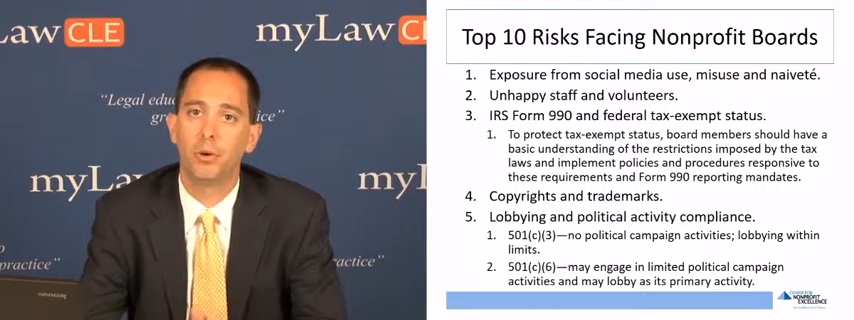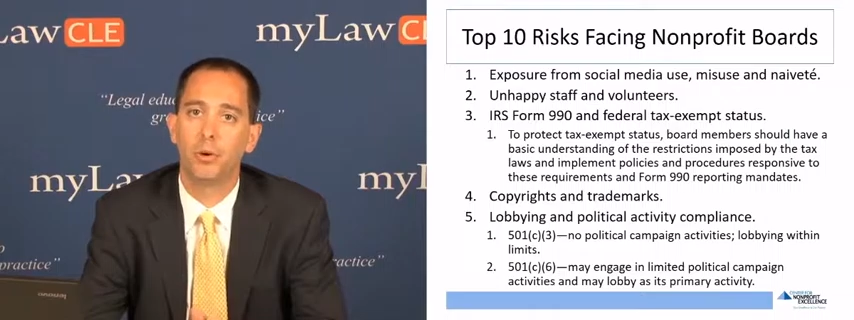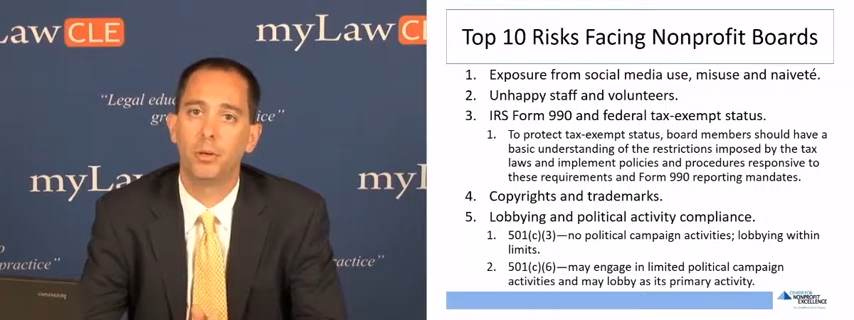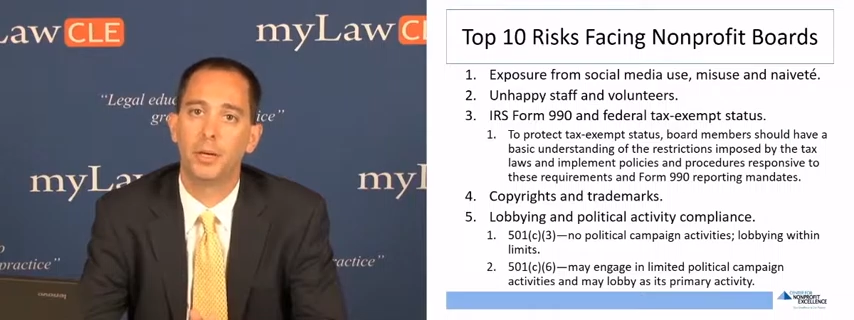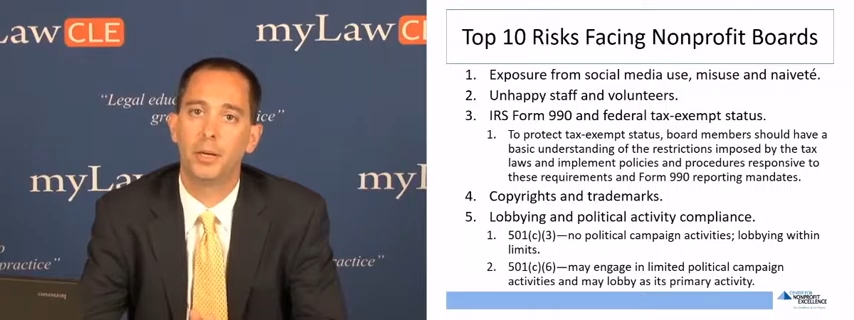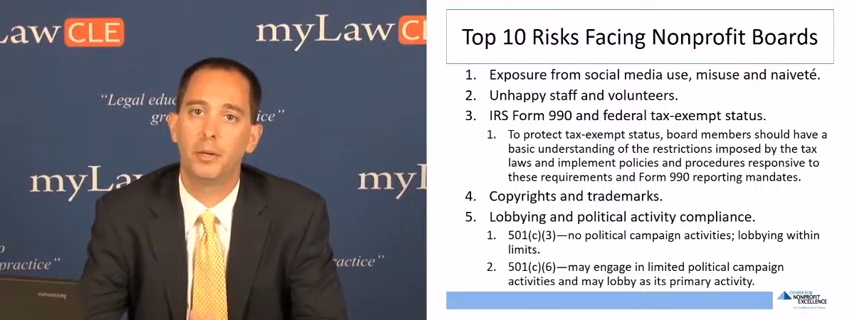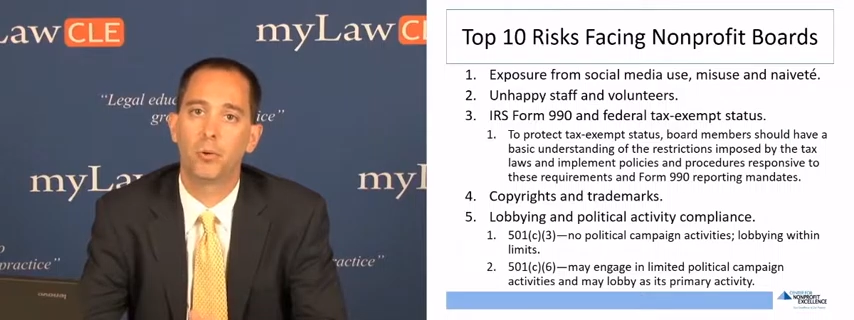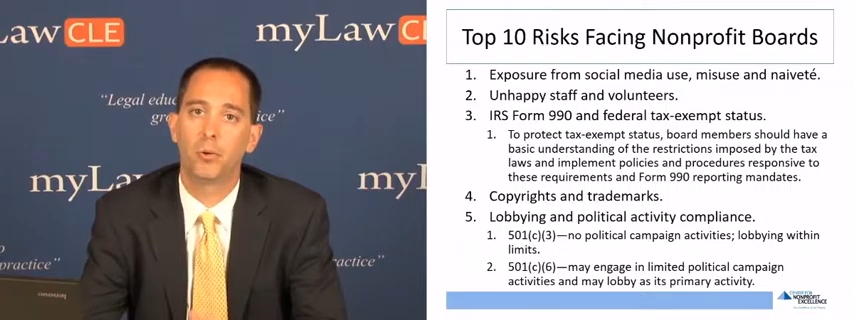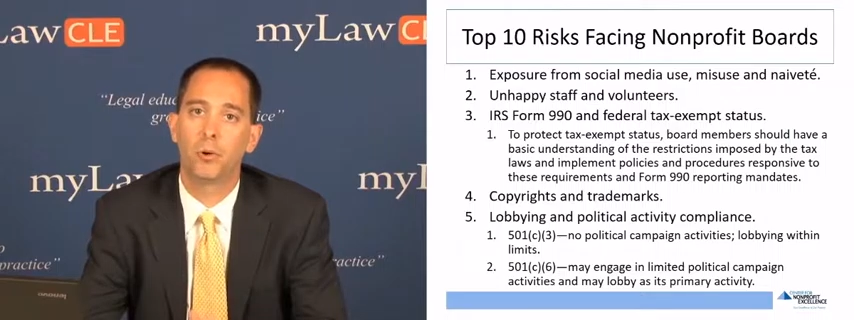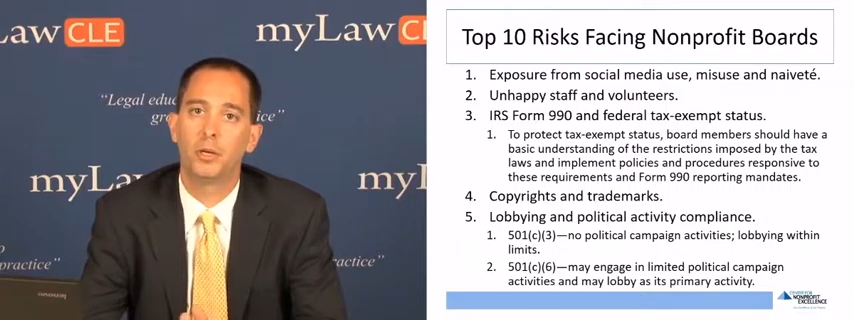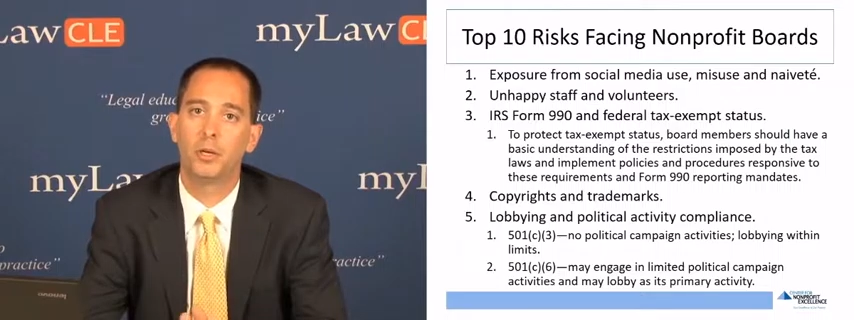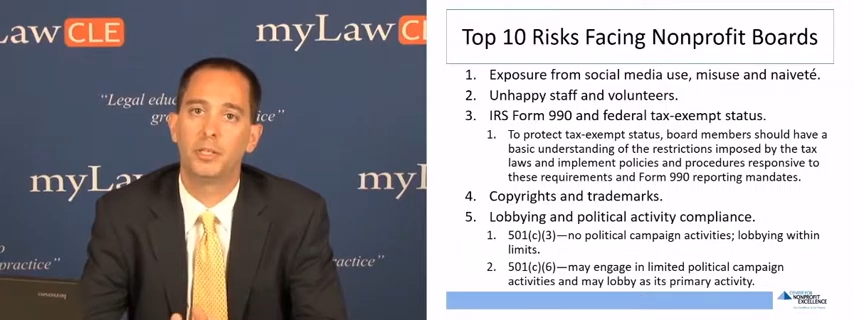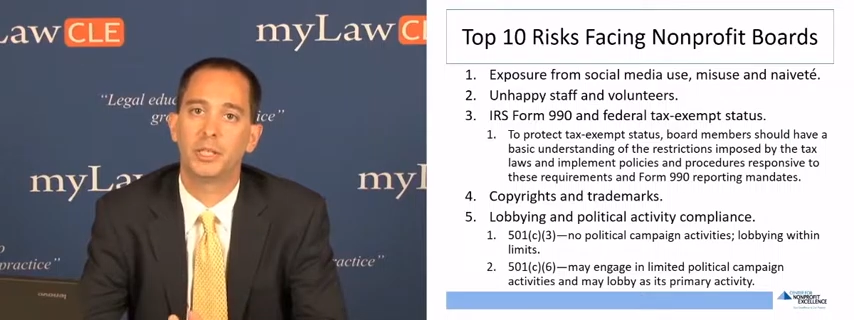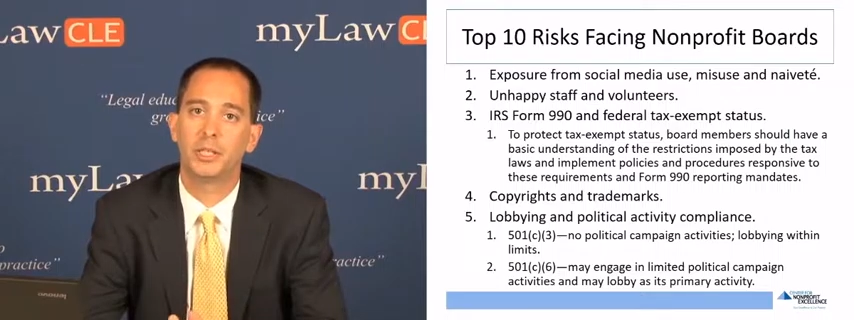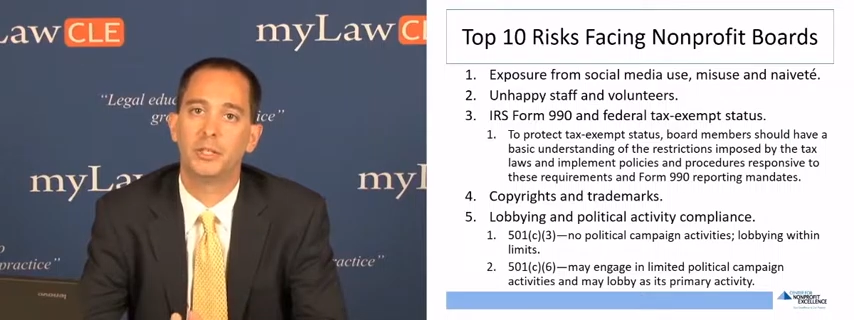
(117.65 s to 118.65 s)
It's important that
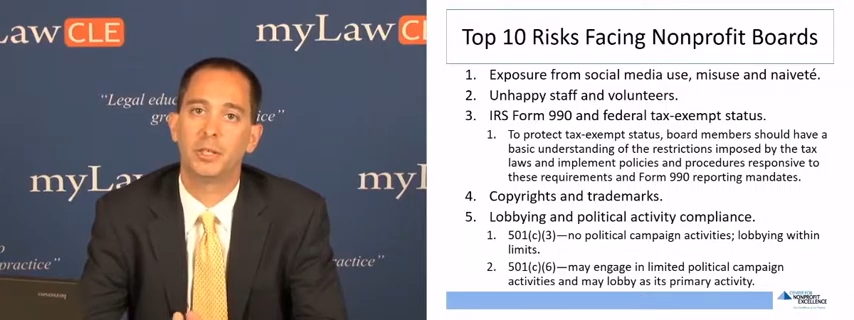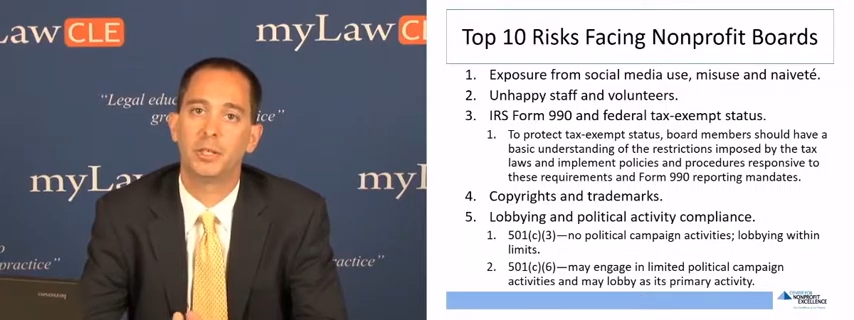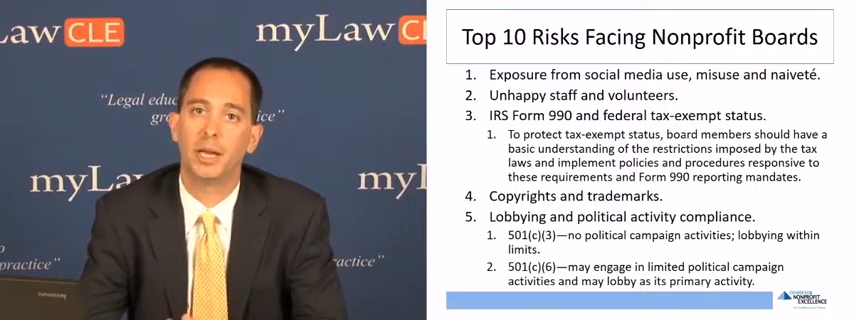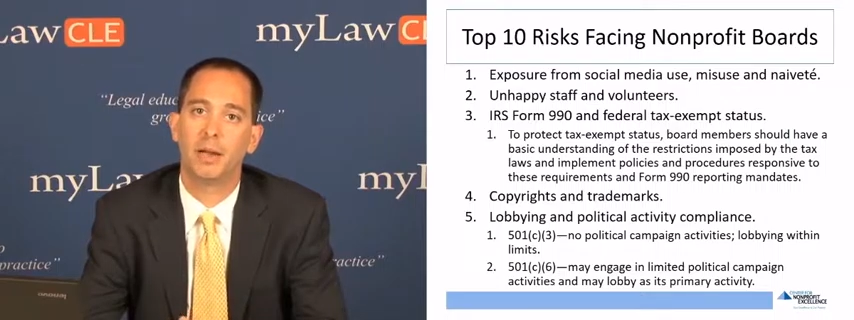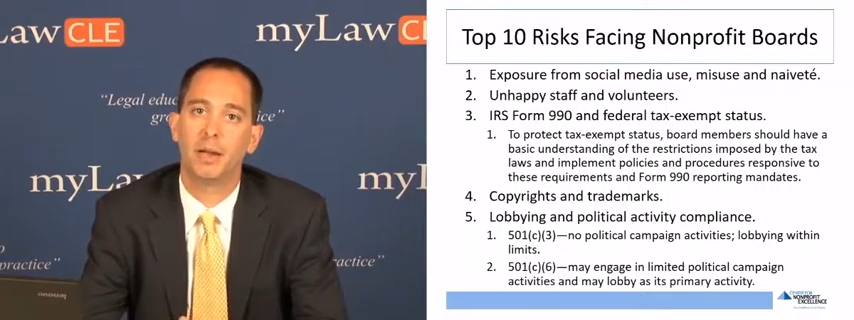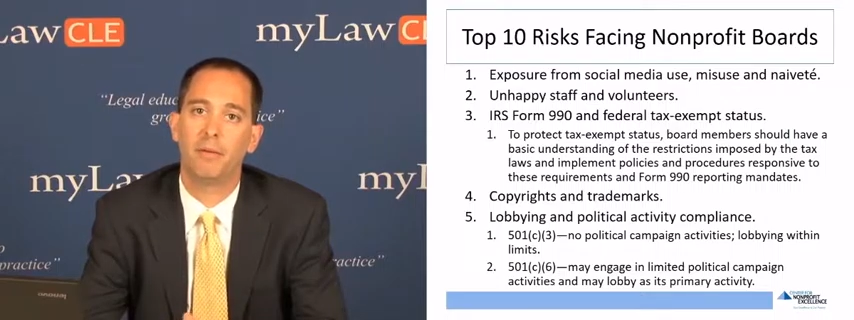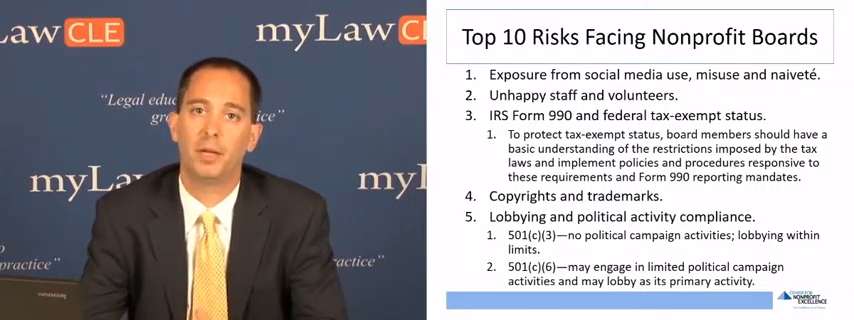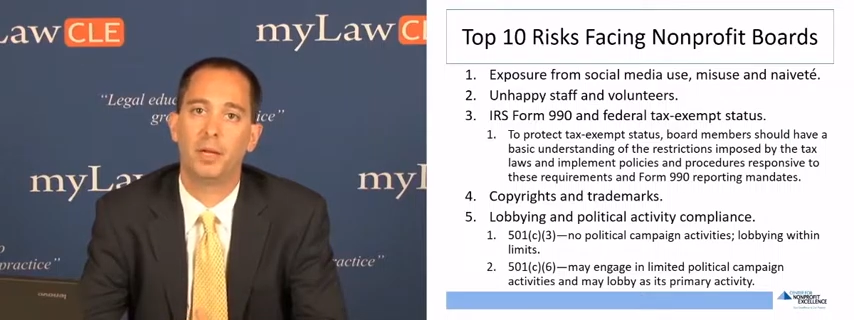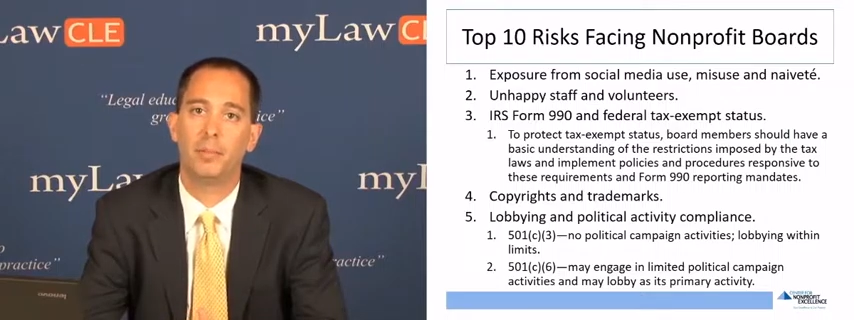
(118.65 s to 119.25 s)
your organization